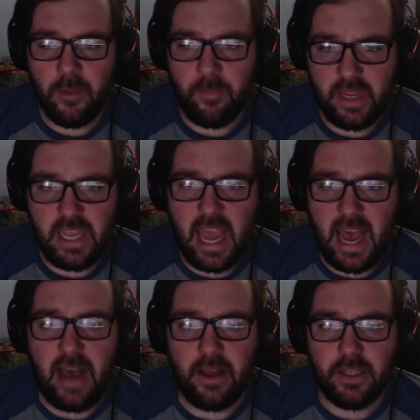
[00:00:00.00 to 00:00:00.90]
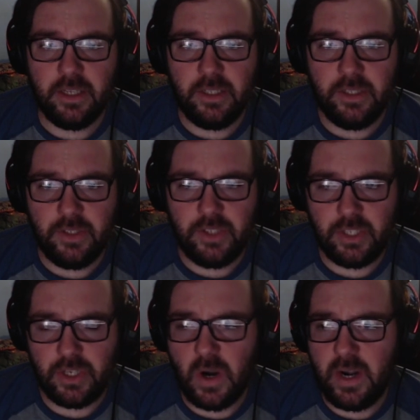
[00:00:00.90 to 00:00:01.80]
But yeah,
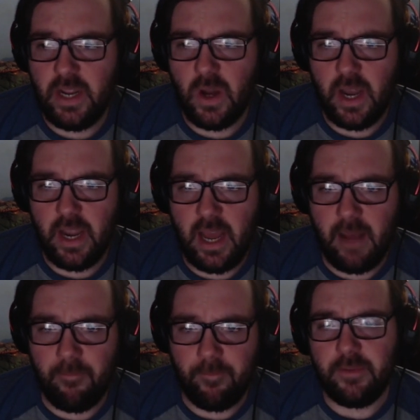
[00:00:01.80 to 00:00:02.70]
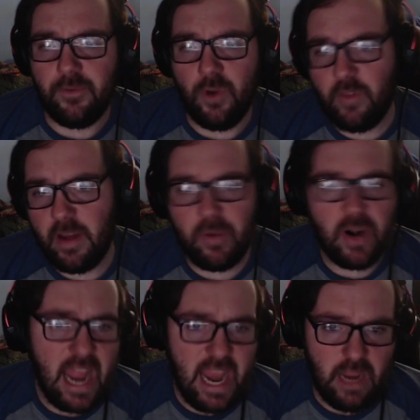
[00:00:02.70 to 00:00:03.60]
starting on
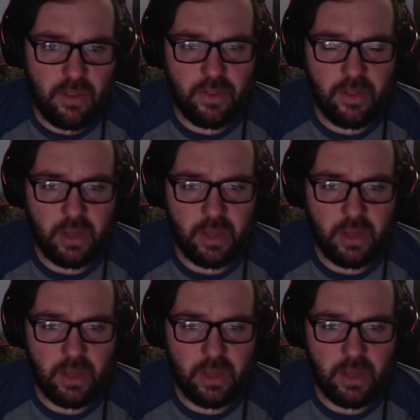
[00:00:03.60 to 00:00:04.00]
November 8th,